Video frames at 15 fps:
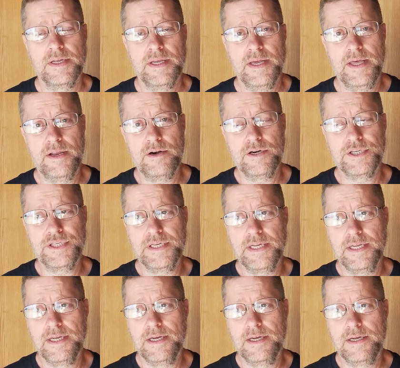energy
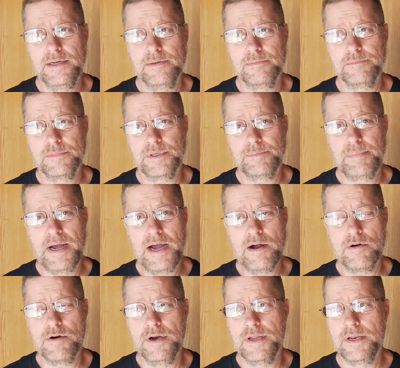to
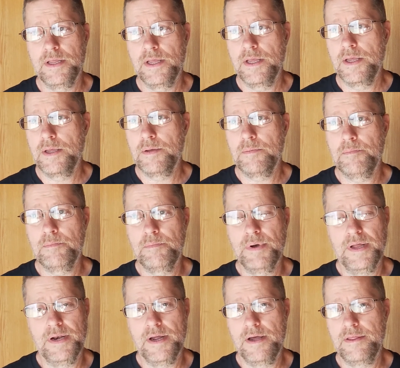power it.
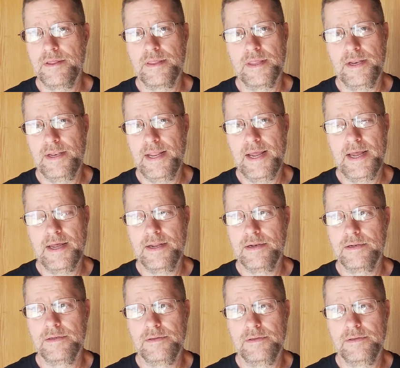But other than that,